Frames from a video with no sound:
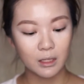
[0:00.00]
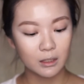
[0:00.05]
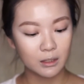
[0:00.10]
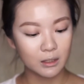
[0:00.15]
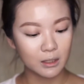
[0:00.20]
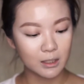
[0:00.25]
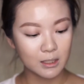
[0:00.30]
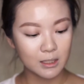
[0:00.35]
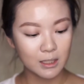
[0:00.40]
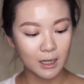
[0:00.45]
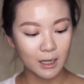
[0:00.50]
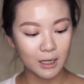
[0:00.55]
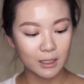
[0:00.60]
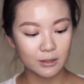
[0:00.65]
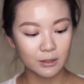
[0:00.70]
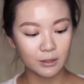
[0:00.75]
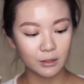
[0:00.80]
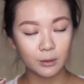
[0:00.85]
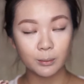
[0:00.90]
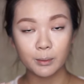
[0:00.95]
It
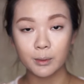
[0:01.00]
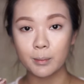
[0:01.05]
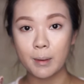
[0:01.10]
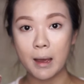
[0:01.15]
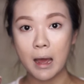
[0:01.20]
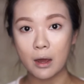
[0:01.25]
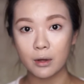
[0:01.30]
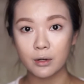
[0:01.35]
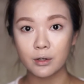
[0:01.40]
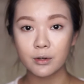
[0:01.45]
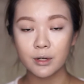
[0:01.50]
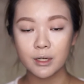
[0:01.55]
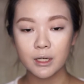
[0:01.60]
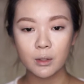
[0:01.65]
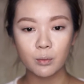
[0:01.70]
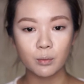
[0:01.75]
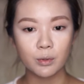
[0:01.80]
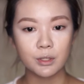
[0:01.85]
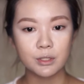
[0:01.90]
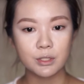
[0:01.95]
contains a little bit of powder in
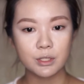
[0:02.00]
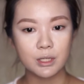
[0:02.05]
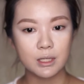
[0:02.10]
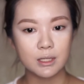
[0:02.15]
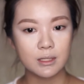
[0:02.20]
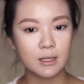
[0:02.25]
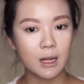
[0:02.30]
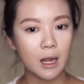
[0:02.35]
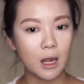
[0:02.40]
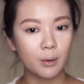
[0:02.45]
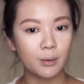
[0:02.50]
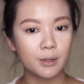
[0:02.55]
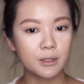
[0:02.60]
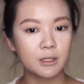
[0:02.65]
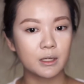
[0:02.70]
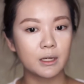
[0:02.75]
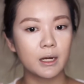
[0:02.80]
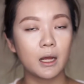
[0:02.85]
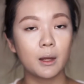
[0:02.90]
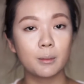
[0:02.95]
it, which is how
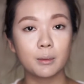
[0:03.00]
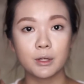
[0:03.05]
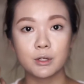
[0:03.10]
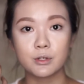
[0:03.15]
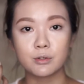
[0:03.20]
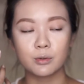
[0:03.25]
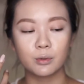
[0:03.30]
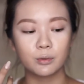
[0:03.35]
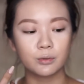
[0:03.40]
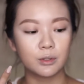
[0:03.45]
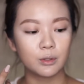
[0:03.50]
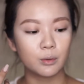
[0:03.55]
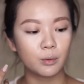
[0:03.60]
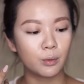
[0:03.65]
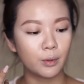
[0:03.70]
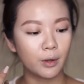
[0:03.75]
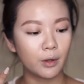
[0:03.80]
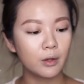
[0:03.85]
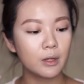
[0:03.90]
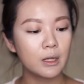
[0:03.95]
it's going to help control the
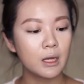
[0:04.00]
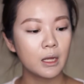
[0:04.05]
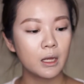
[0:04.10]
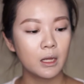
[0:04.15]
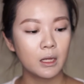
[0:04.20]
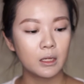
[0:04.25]
oil.